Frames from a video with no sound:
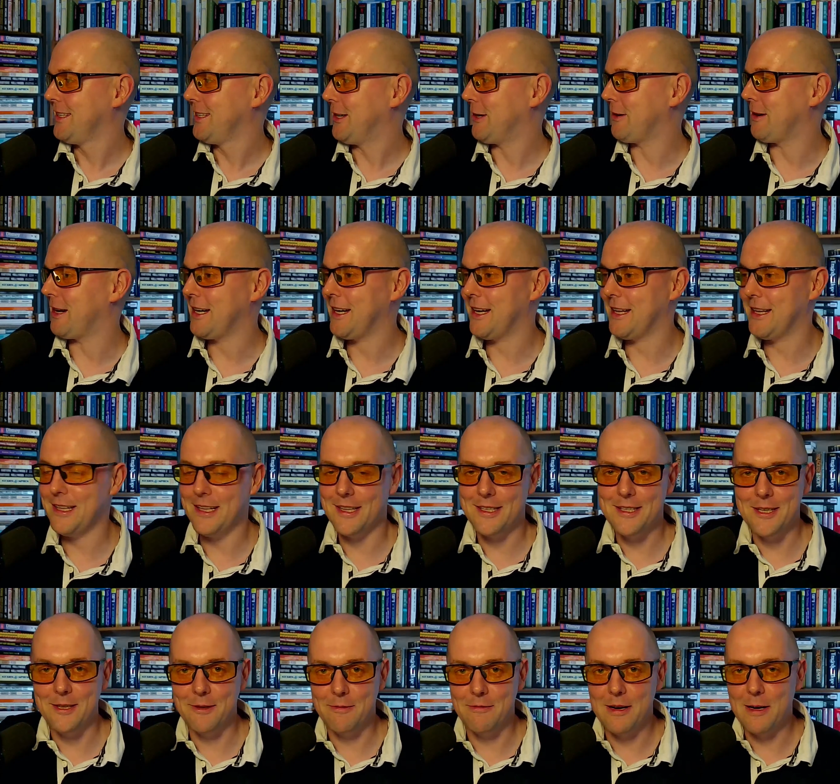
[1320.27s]
All right. I think
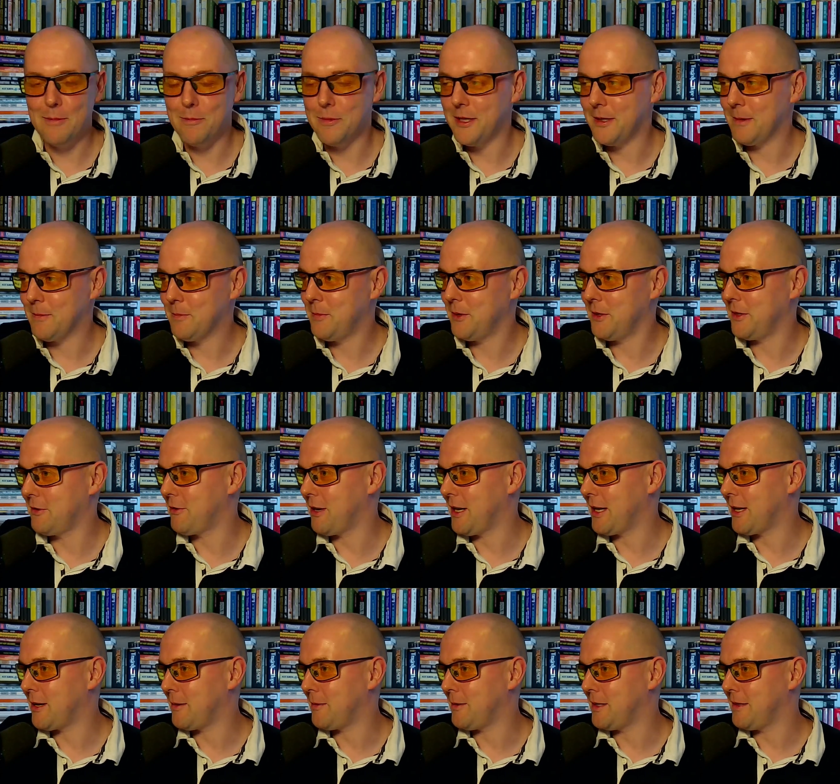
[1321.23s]
that's enough rambling, but
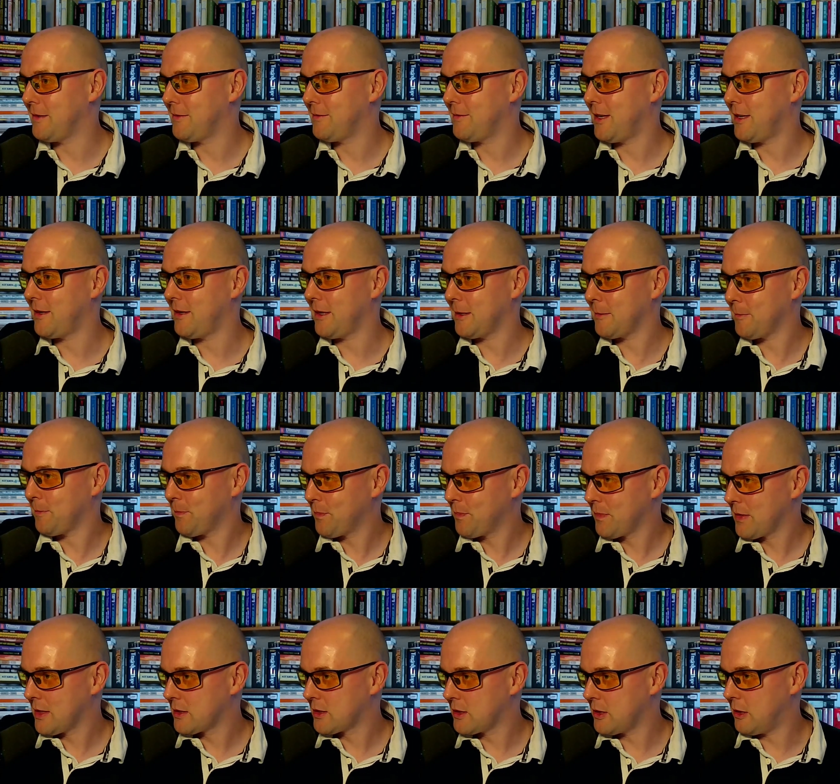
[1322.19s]
great comment, I think.
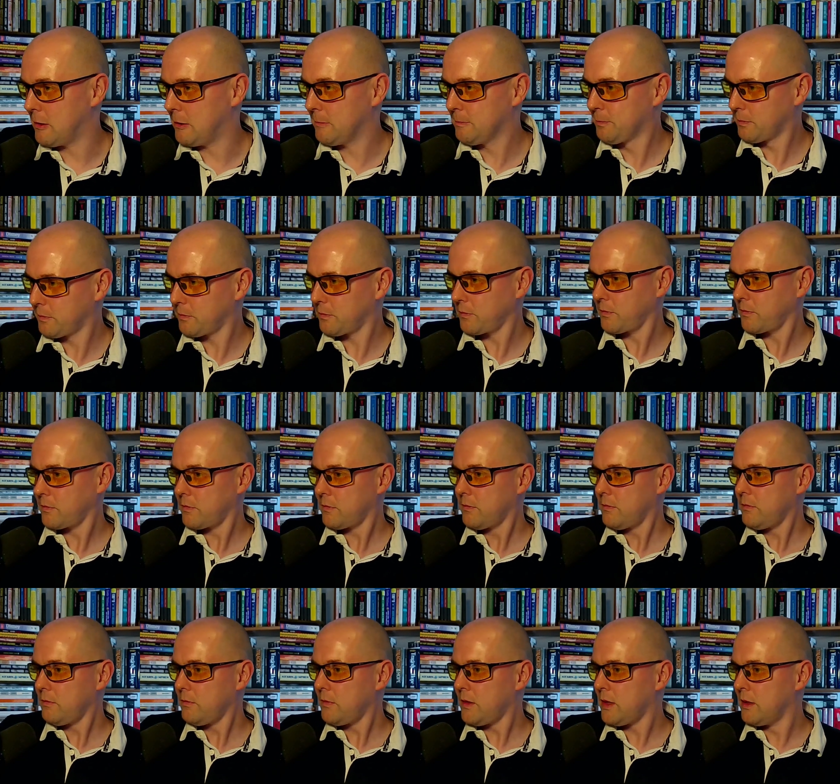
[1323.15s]
So
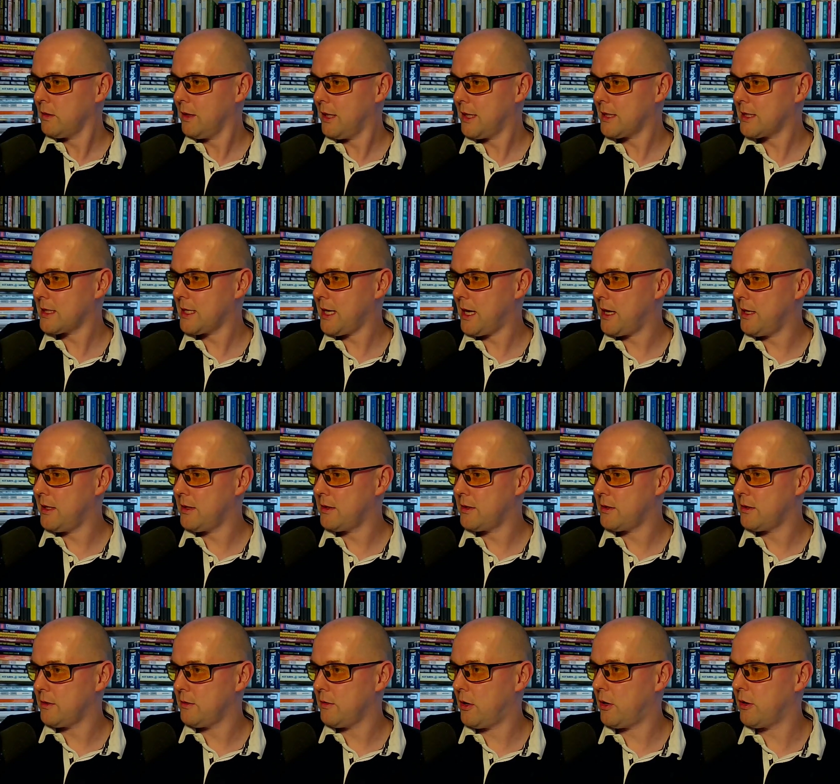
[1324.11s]
let's get
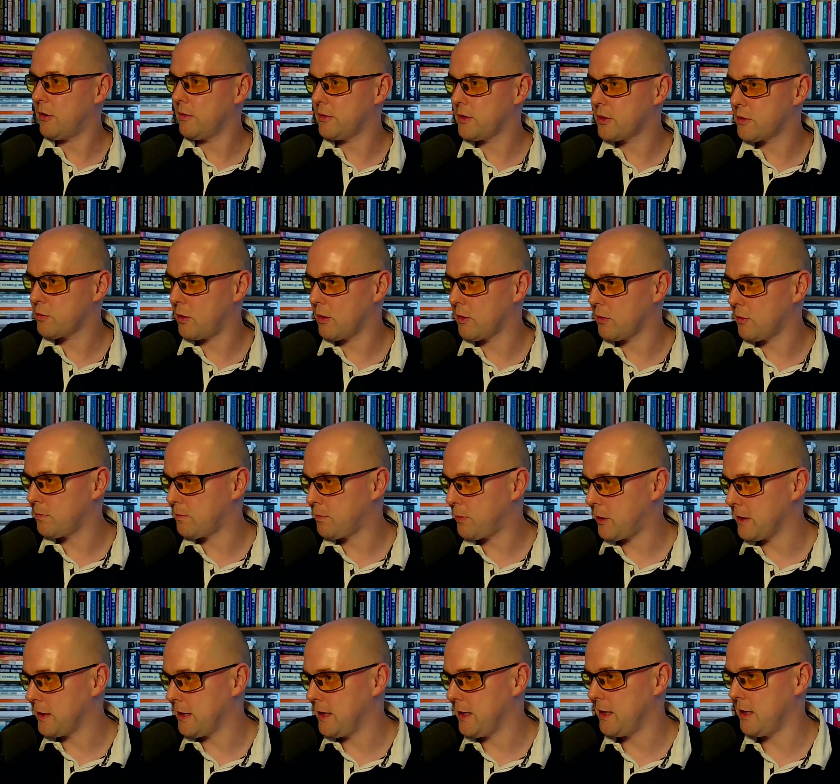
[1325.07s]
into, just one
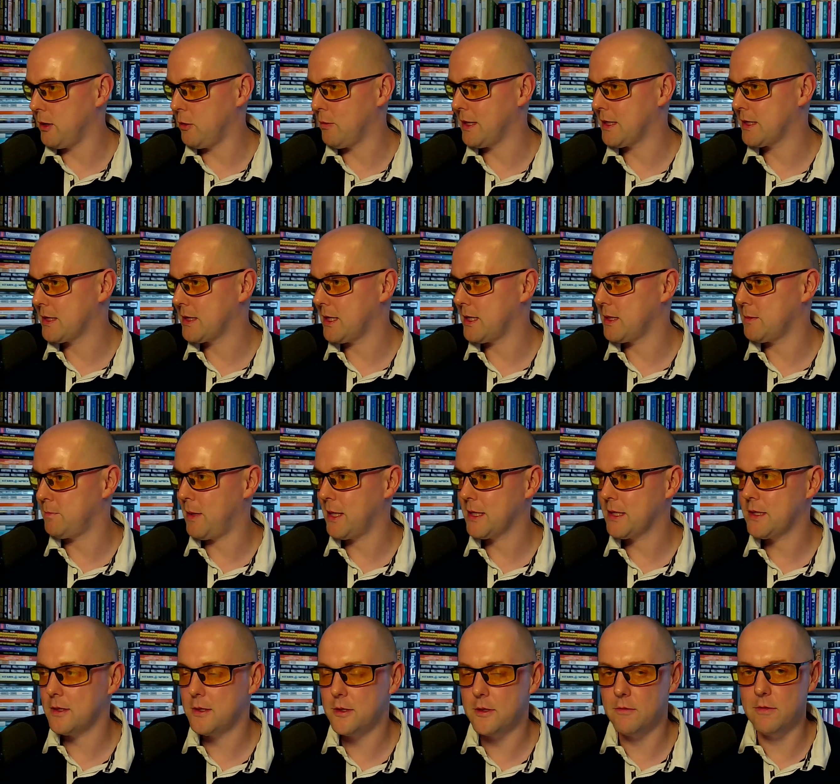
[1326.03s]
point here. Gwen says
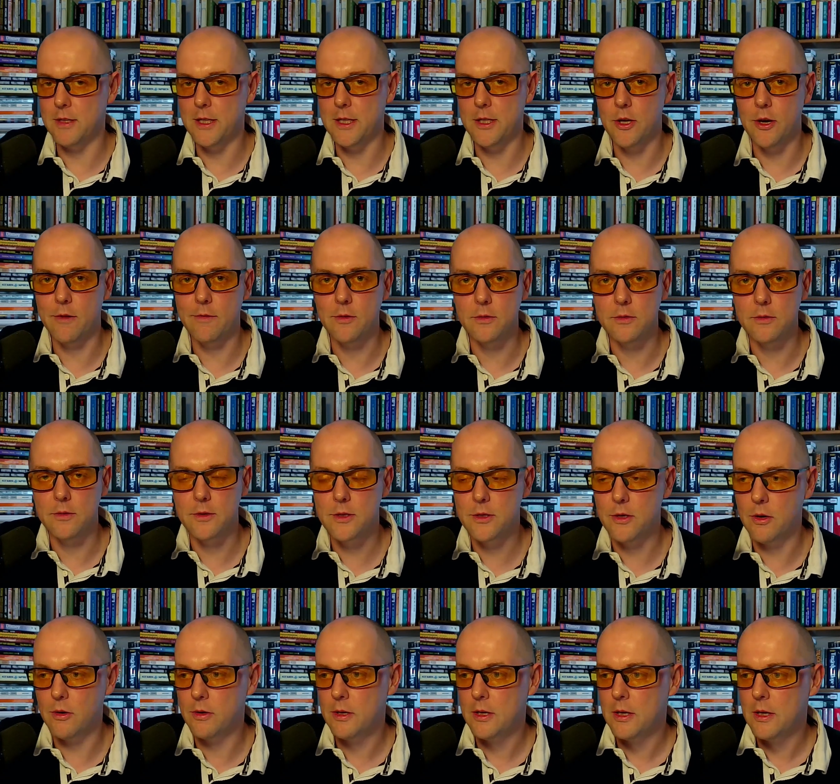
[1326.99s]
better to read novels.
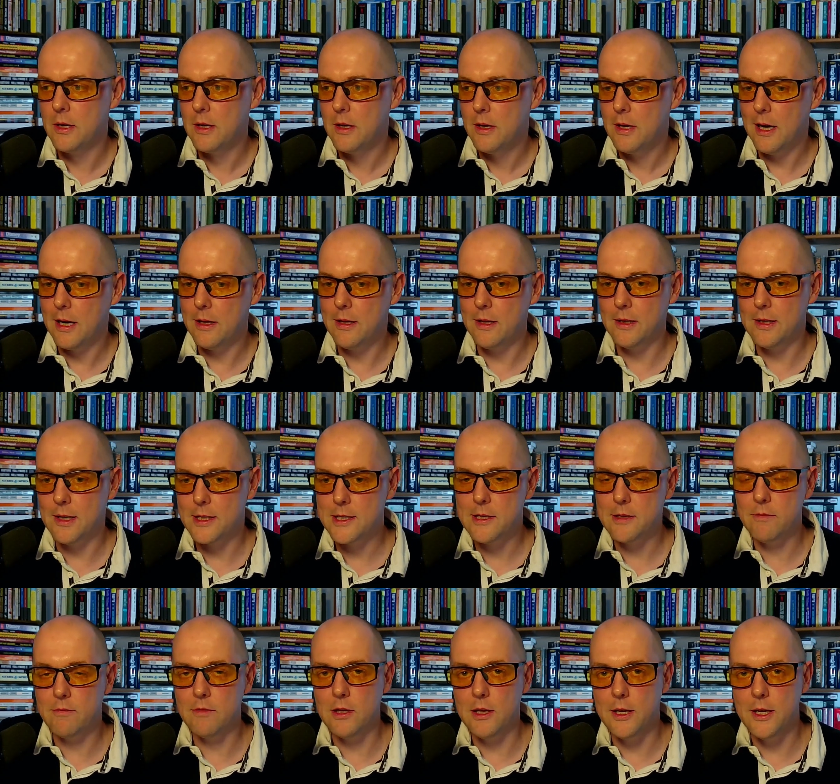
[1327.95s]
So I think that's
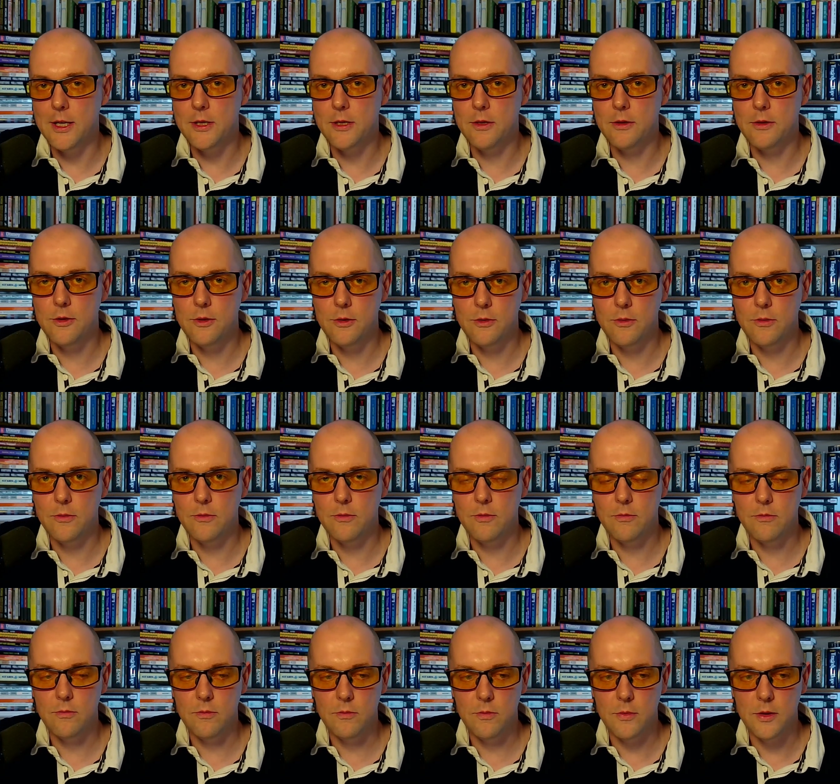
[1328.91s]
in relation to
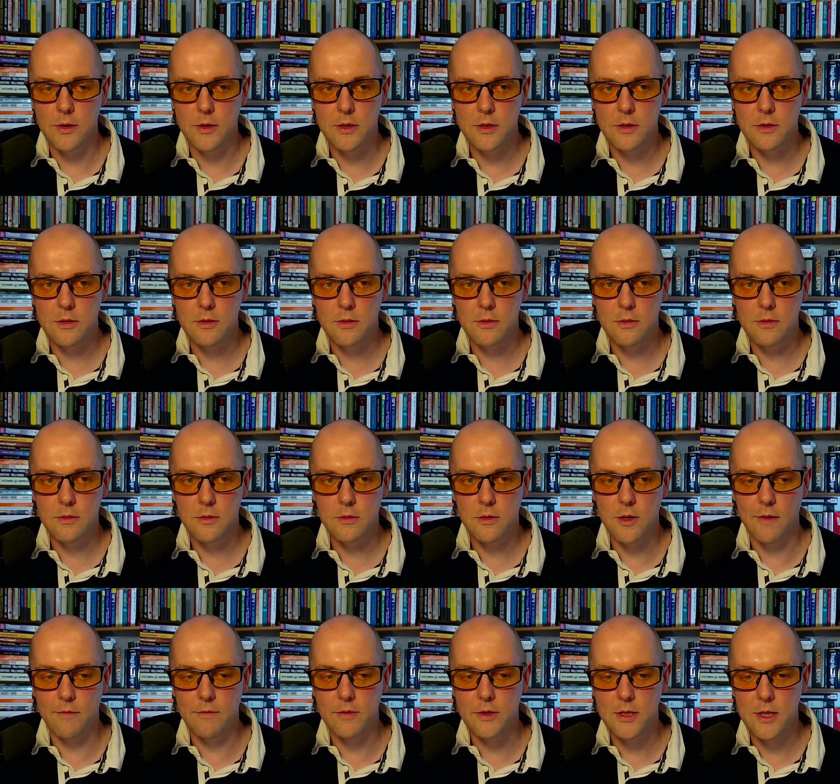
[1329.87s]
this
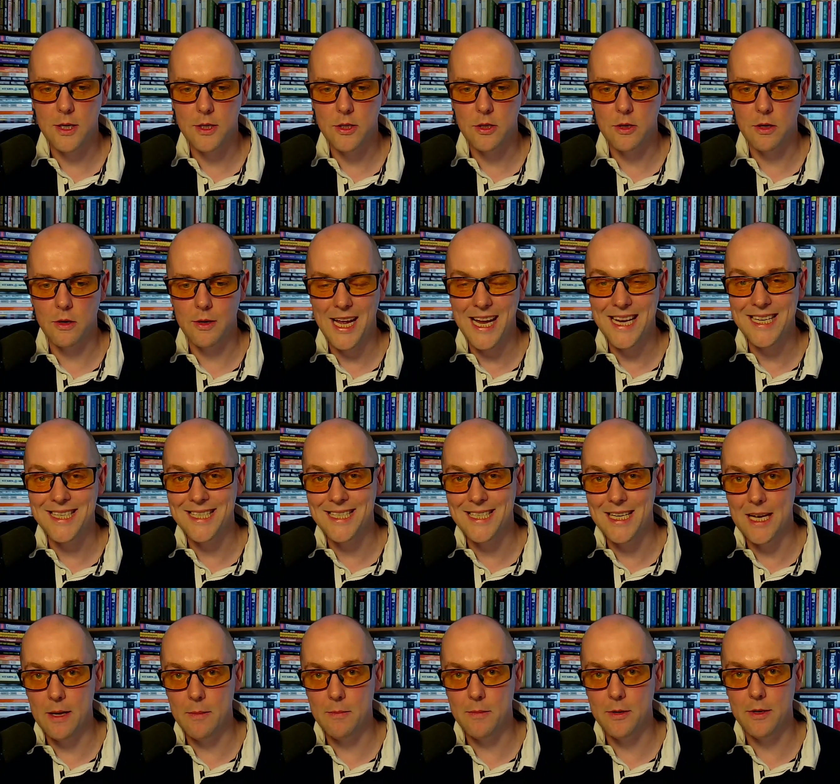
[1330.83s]
conversation on
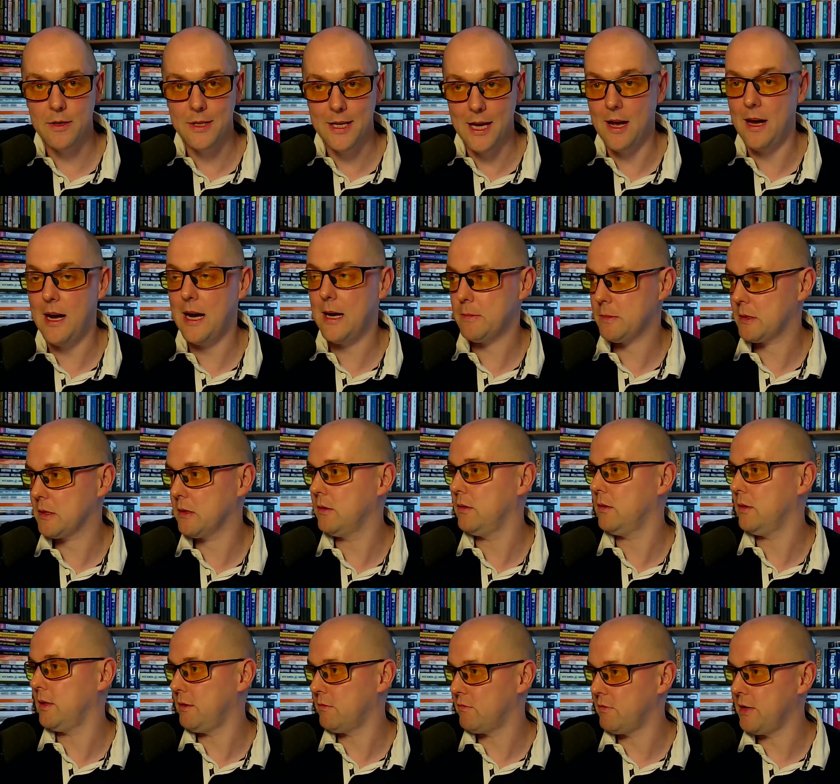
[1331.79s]
entertainment. Yeah,
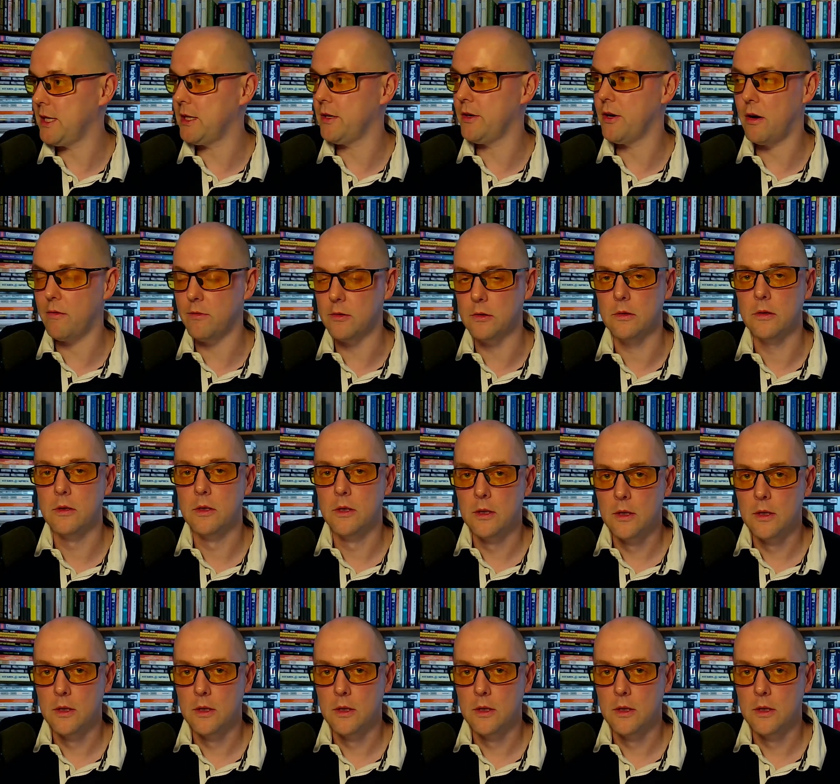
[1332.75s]
absolutely. Read a novel.